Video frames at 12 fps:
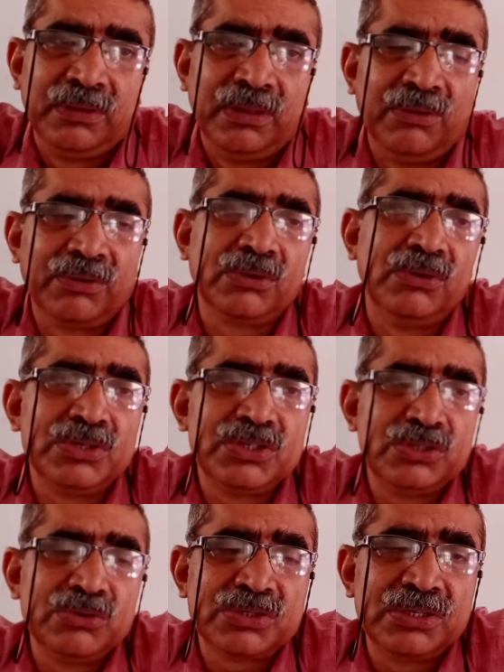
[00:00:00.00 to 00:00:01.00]
Our
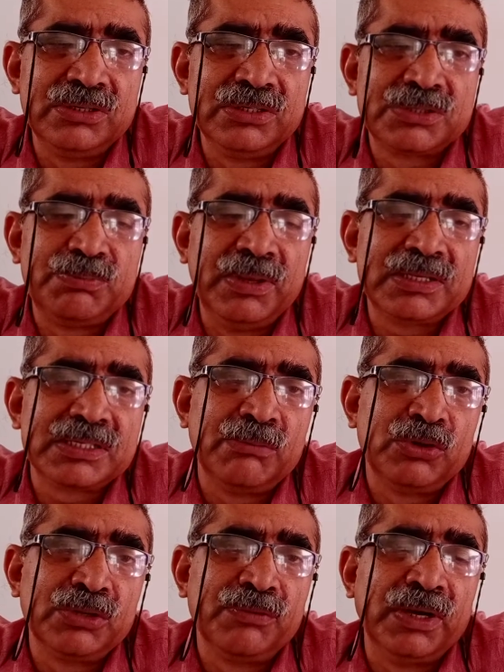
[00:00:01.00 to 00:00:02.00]
Constitution speaks
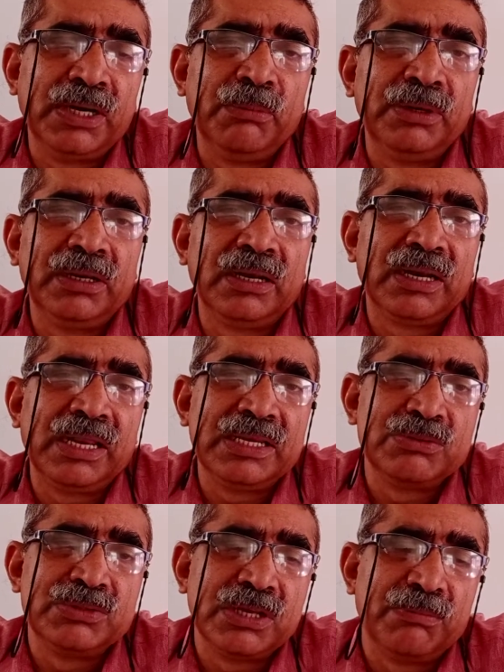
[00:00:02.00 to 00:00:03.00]
about the fundamental
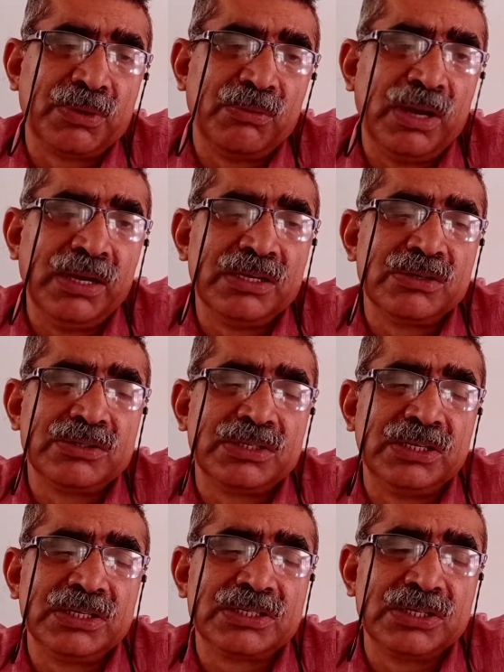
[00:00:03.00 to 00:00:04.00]
rights which are provided to
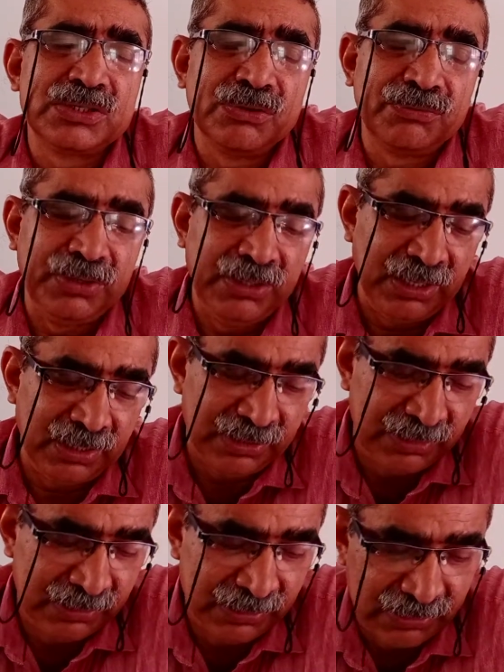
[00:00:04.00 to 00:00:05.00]
citizens of
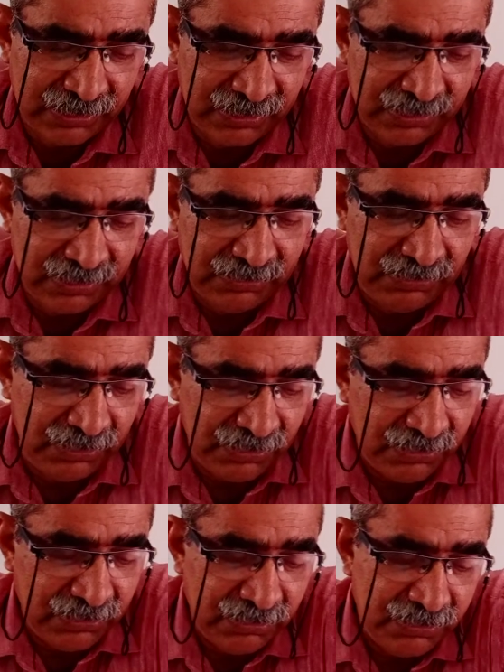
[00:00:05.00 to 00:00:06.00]
India. You
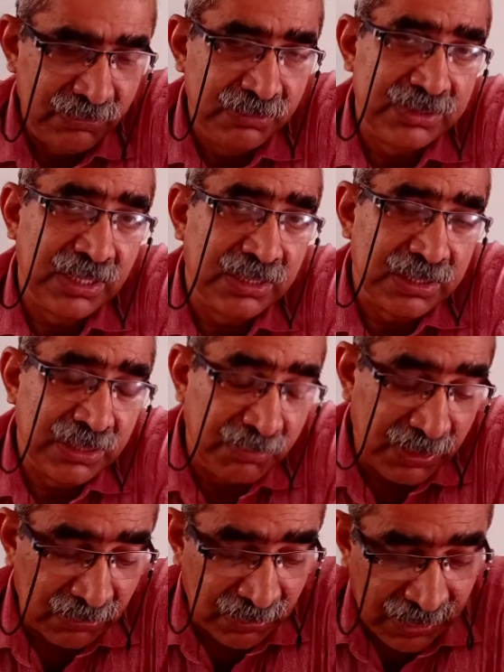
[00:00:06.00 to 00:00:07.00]
know, which are
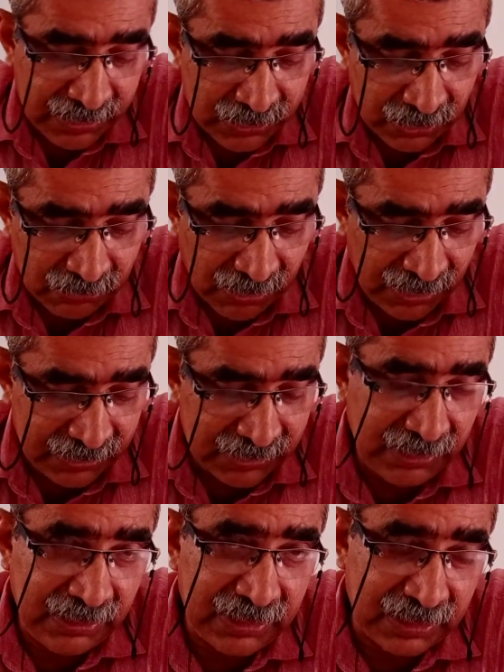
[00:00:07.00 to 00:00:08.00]
fundamental rights:
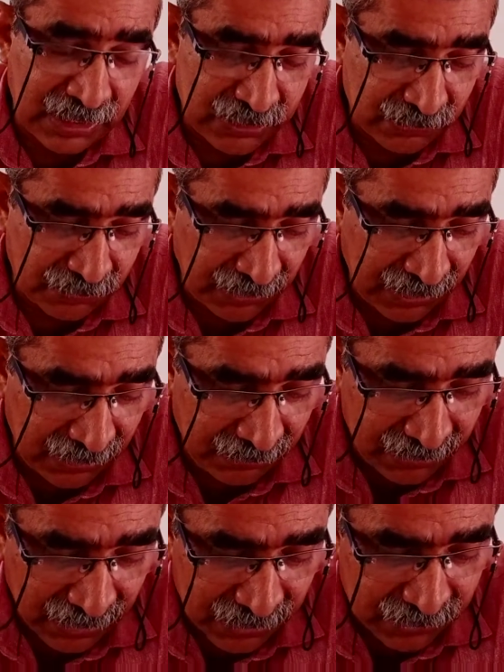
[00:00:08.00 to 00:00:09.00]
equality, right to
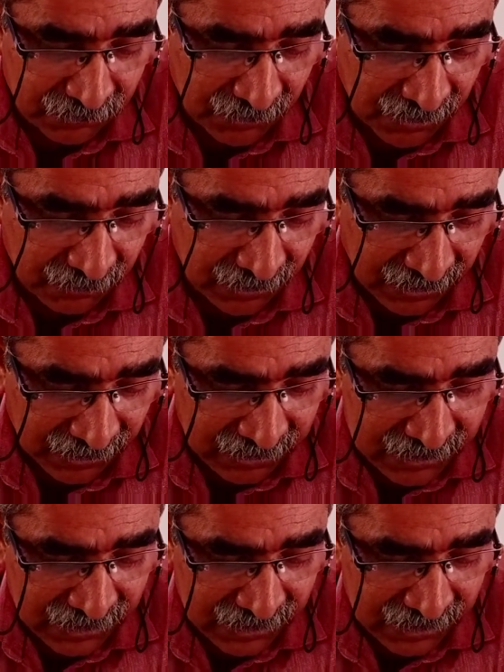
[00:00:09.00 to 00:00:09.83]
freedom against